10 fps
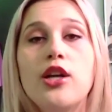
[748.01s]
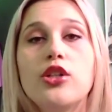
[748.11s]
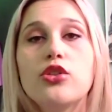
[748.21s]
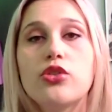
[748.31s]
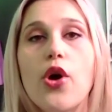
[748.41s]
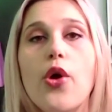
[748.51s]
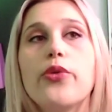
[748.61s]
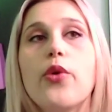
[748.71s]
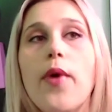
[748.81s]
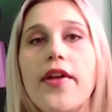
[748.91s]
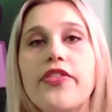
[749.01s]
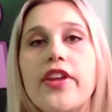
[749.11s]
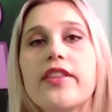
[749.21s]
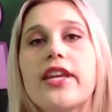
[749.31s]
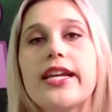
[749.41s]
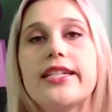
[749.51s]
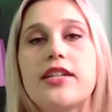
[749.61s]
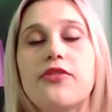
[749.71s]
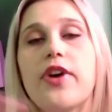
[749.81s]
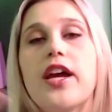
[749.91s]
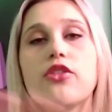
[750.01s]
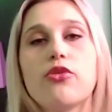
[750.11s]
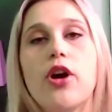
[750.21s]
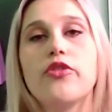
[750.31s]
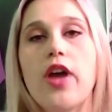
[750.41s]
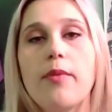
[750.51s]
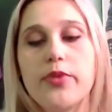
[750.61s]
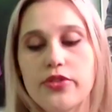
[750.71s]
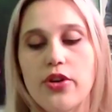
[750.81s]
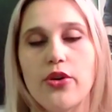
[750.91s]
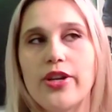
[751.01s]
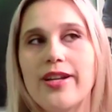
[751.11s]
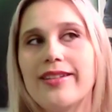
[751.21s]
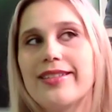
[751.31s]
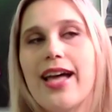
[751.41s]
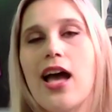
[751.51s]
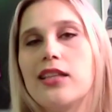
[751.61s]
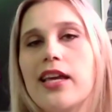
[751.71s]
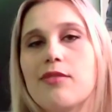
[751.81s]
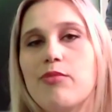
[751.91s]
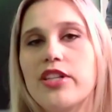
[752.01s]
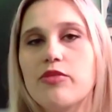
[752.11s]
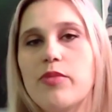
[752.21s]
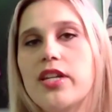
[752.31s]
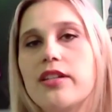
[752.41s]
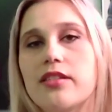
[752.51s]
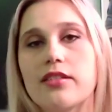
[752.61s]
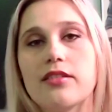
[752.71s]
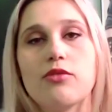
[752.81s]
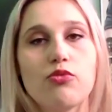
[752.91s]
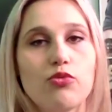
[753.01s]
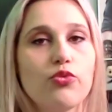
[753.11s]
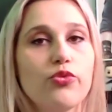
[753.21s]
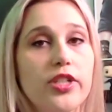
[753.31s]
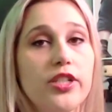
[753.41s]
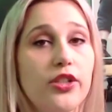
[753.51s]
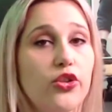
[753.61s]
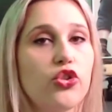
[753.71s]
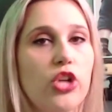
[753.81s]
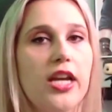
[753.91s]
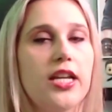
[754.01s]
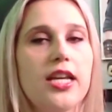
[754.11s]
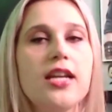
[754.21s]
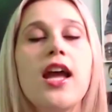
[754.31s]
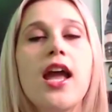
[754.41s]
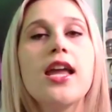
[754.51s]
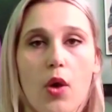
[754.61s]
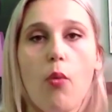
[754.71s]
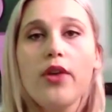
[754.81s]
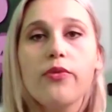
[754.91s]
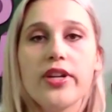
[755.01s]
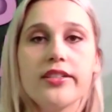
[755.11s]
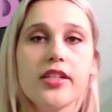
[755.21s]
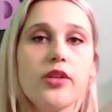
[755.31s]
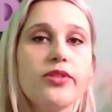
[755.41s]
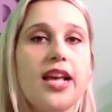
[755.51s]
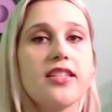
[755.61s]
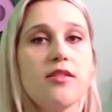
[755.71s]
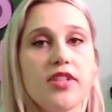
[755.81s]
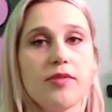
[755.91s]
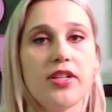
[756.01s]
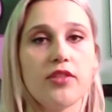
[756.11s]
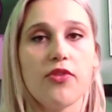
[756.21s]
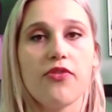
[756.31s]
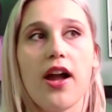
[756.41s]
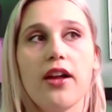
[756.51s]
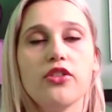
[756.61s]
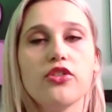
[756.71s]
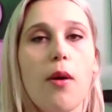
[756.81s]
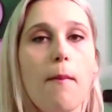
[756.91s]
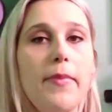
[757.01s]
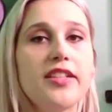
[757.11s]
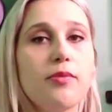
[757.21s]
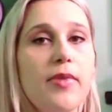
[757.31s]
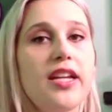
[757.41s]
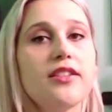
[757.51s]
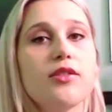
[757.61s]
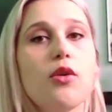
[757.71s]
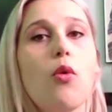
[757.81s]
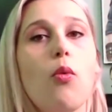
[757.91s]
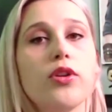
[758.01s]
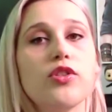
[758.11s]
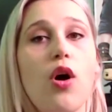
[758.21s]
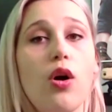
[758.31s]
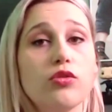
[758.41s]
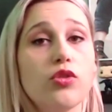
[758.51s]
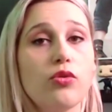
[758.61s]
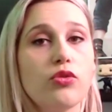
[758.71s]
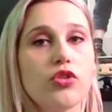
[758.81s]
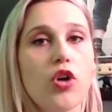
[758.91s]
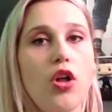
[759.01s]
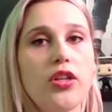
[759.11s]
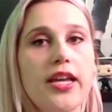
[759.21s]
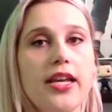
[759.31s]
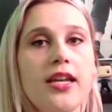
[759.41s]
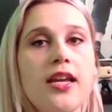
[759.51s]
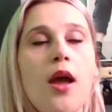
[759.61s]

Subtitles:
So the one thing that I did find throughout the episode is that like Miss Minutes is really shady. When Renslayer was asking Miss Minutes for files, Miss Minutes was also stalling,